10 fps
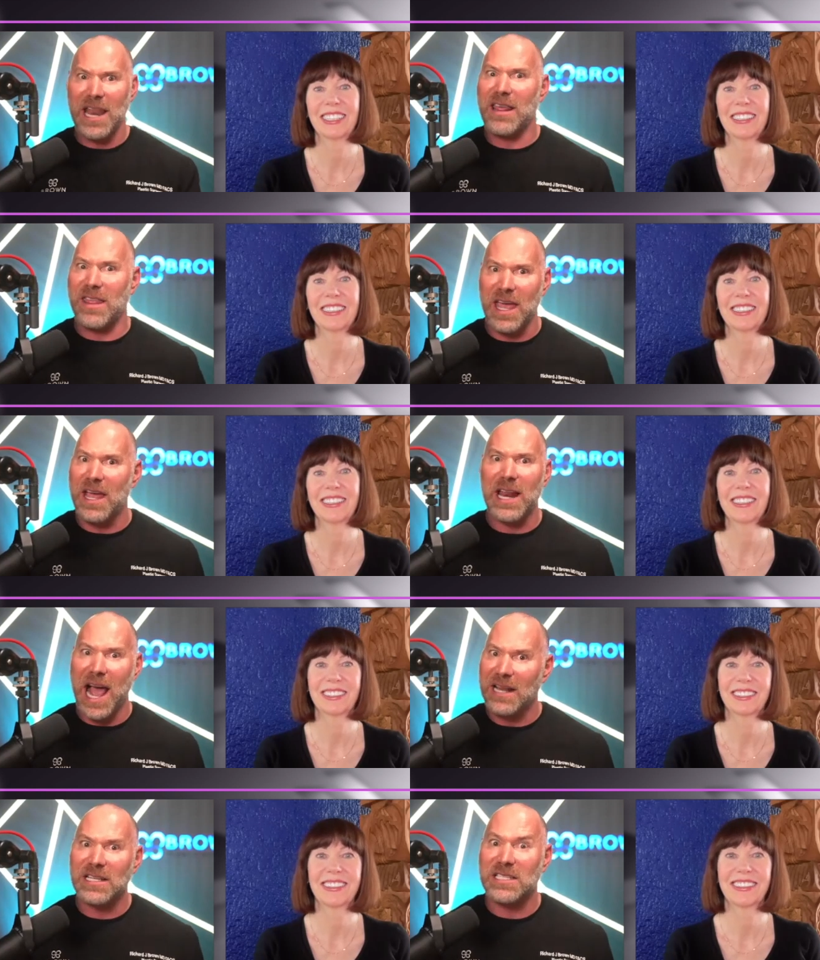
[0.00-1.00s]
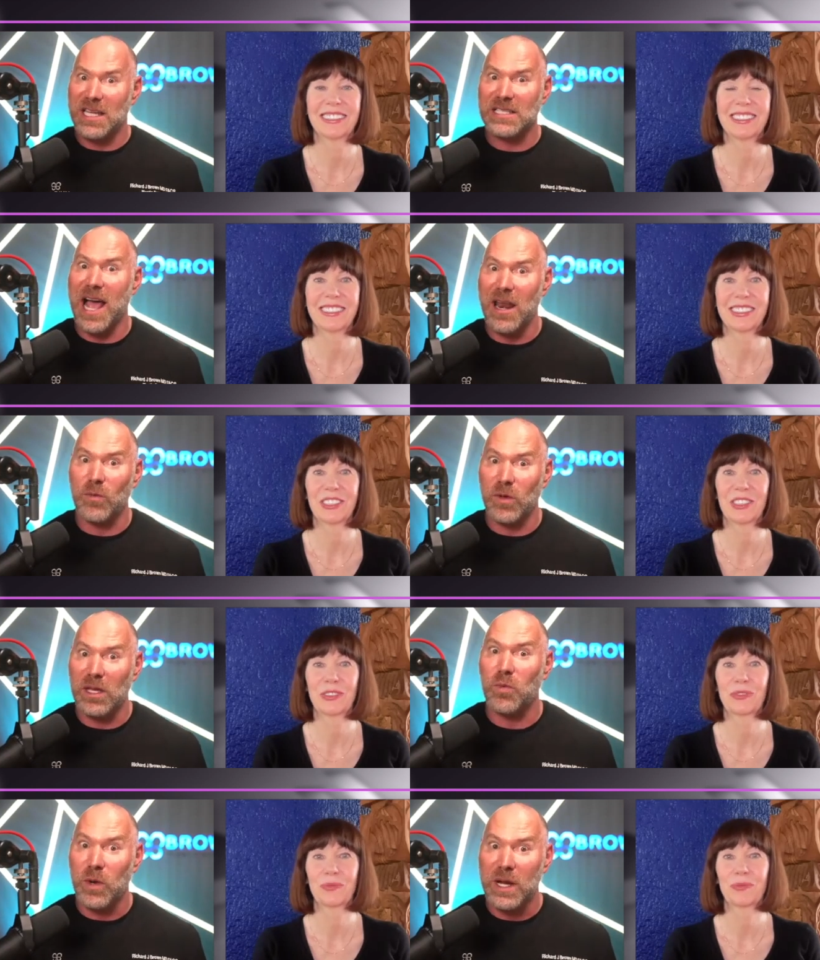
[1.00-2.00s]
Speaker 1: a thing? And I had to sit down and
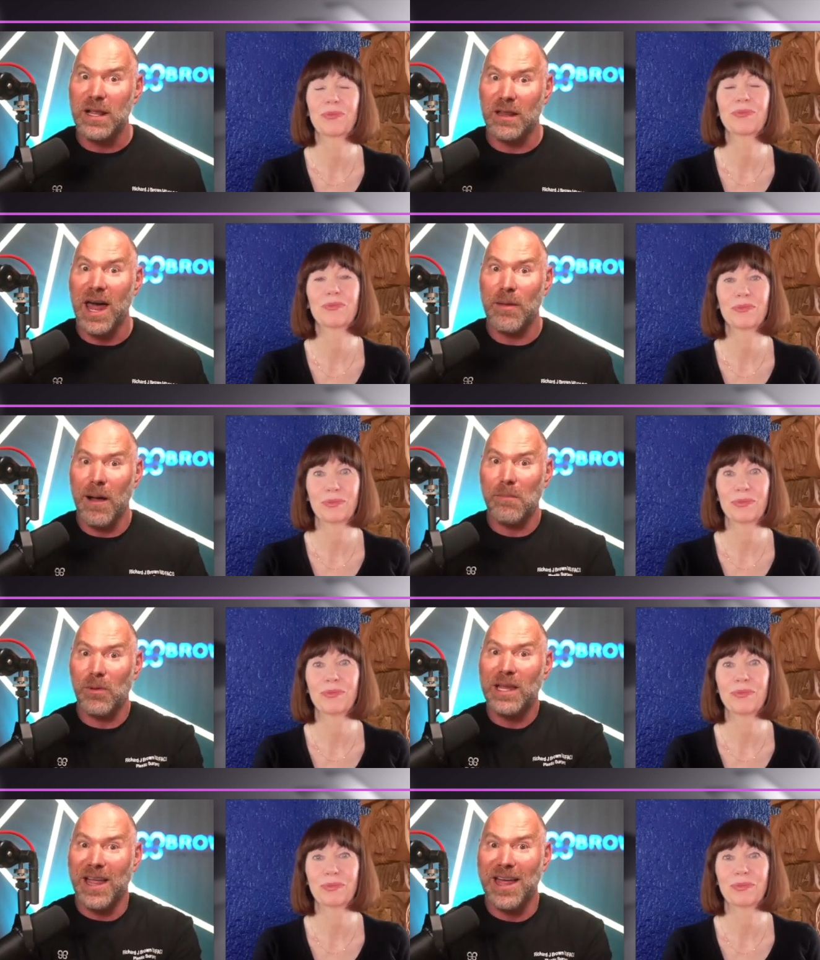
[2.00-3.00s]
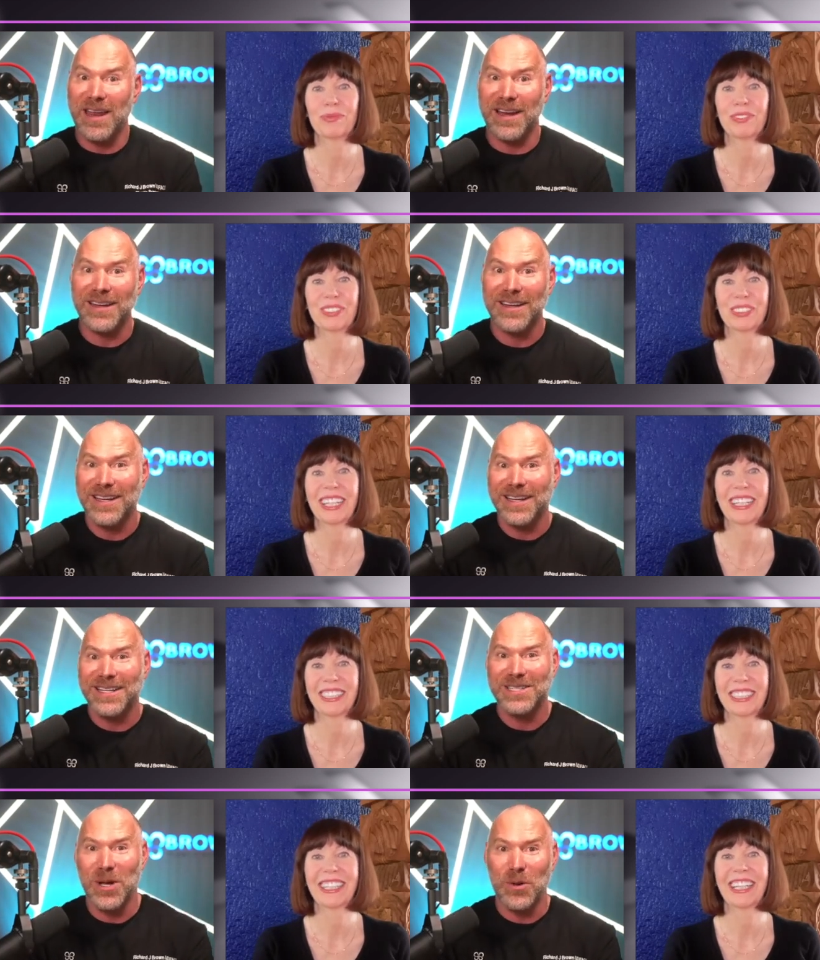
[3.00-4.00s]
really read a lot about bloodletting.
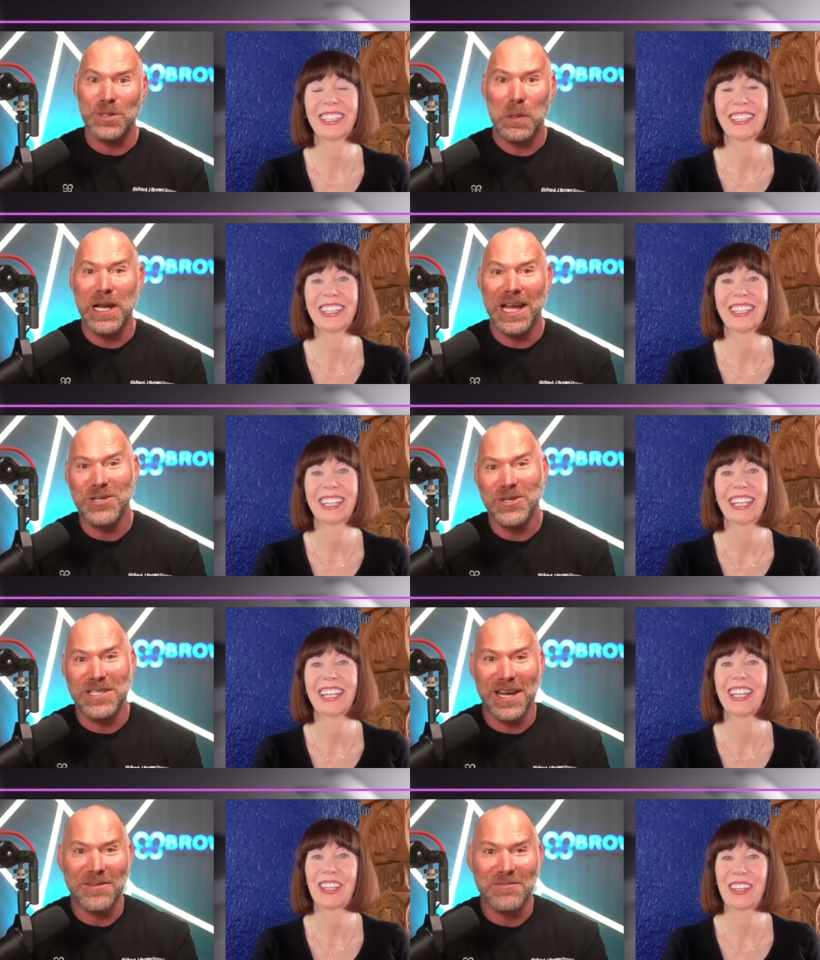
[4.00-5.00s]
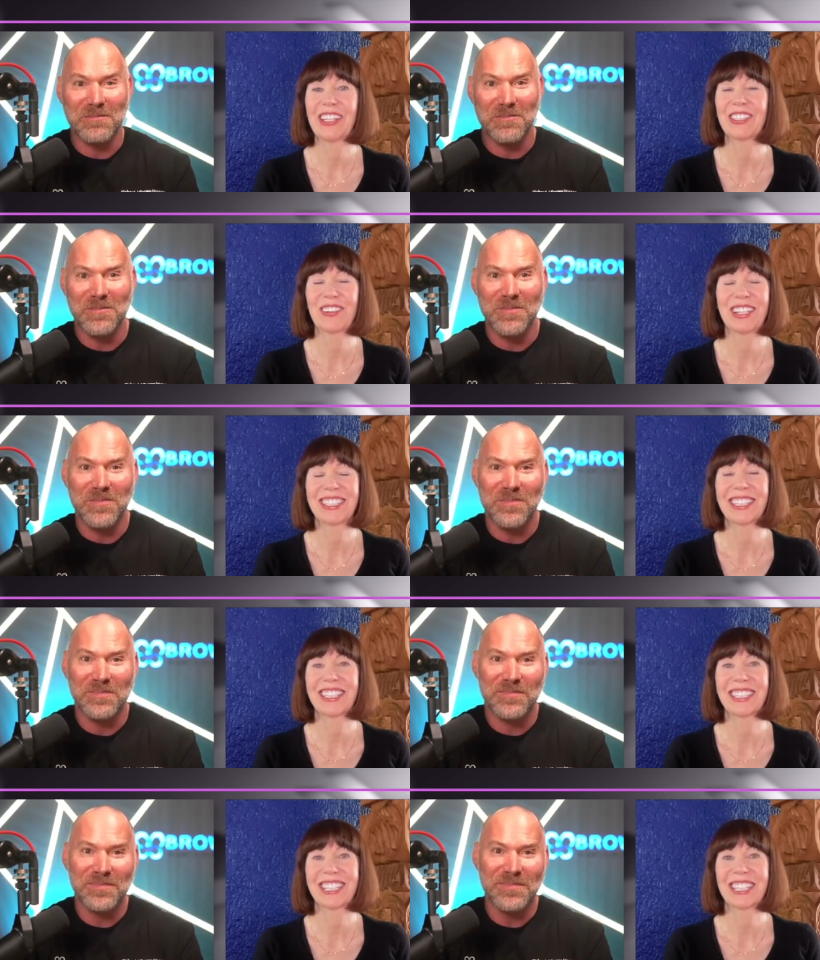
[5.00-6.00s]
So it was pretty interesting.
Speaker 2: That's
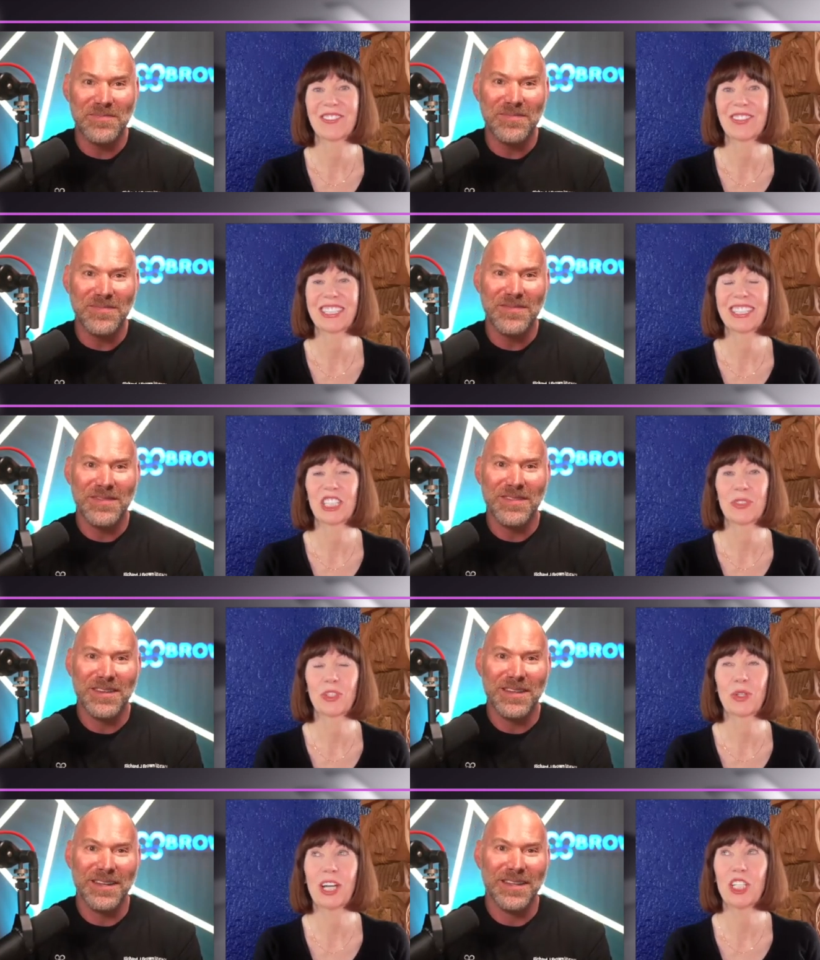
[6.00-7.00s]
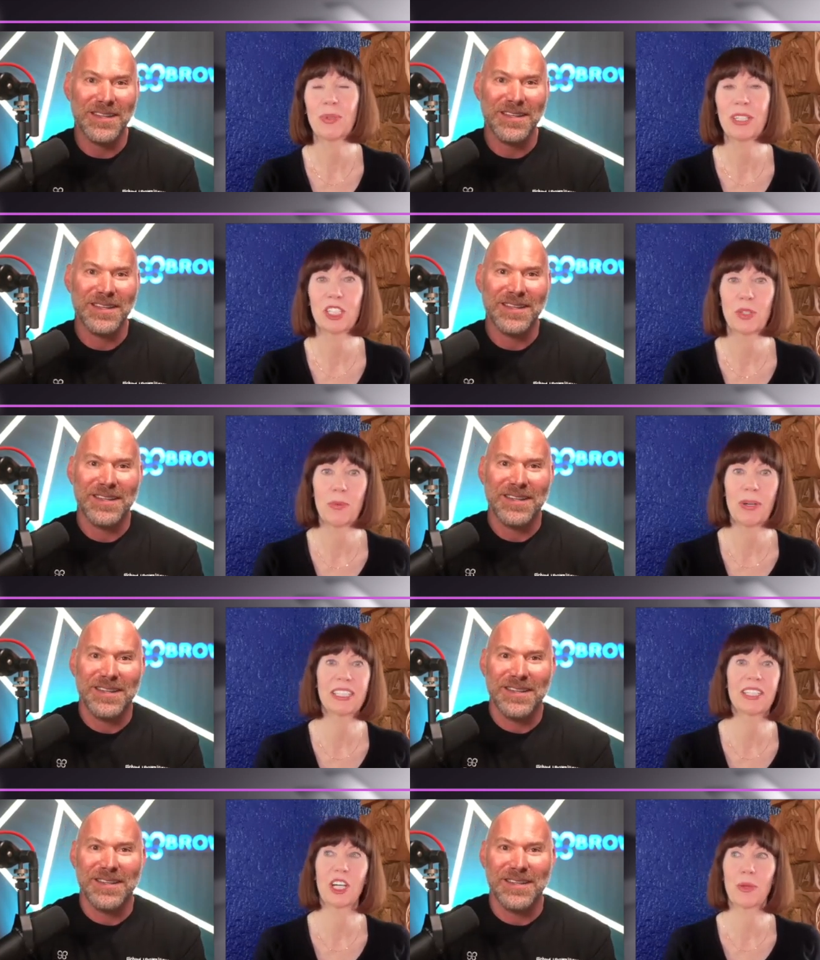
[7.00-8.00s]
fascinating. That's fascinating. You know, I spend some of my
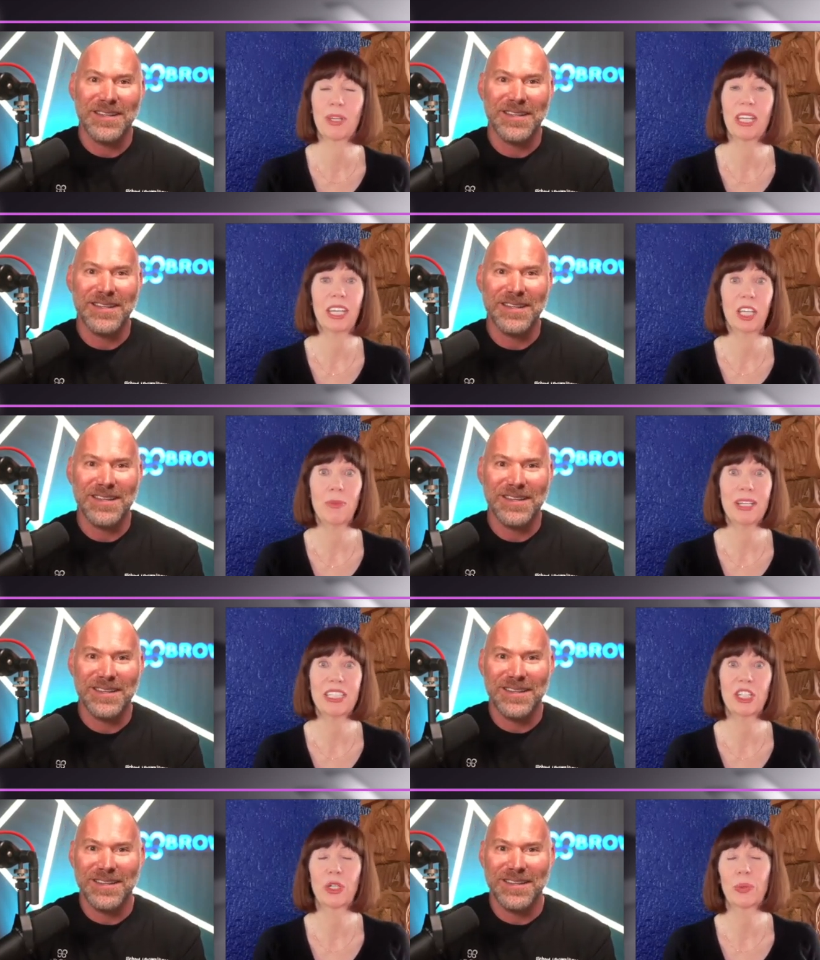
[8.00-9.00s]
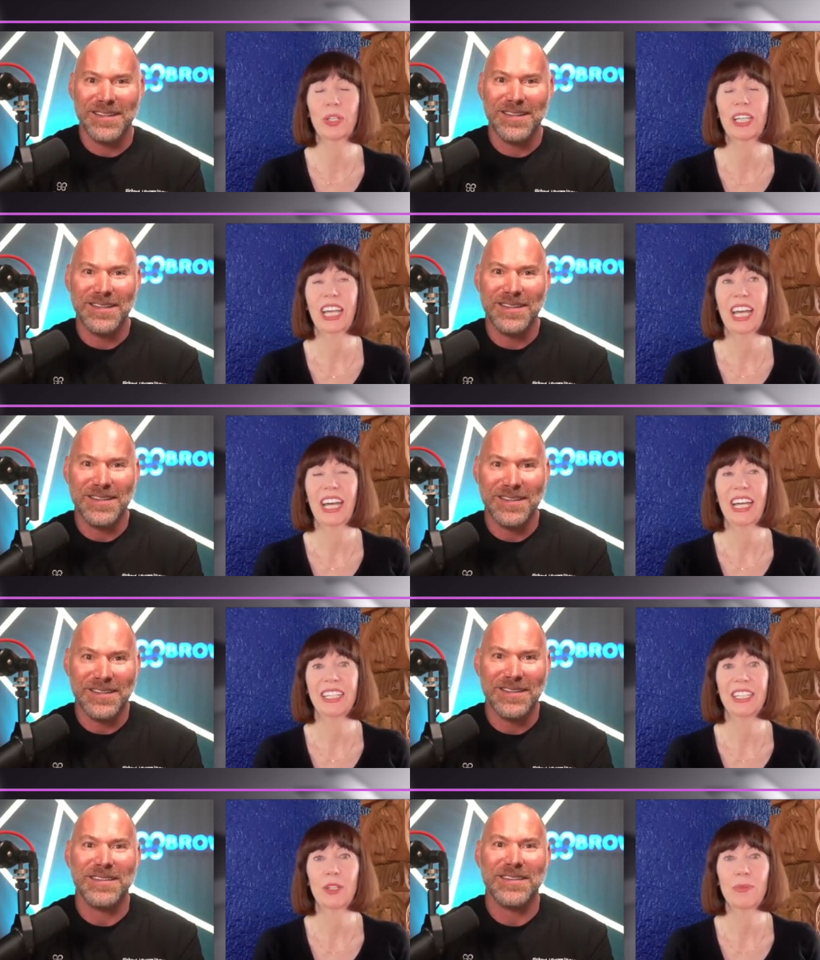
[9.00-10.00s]
time in Mexico,
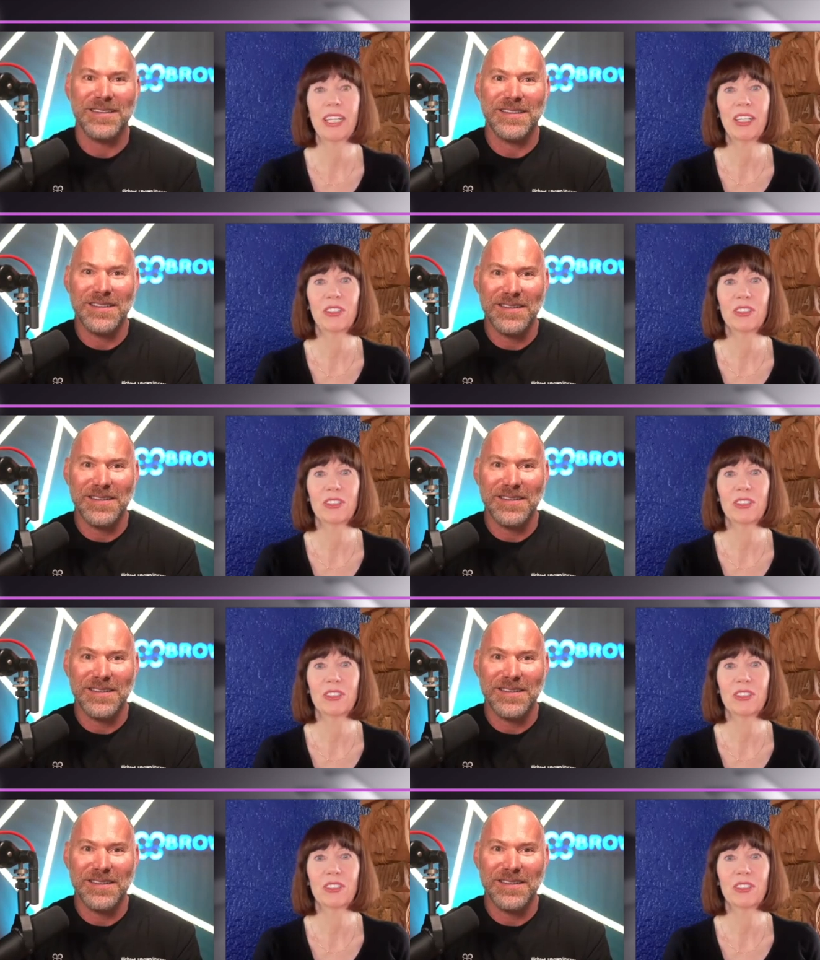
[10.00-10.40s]
and the medical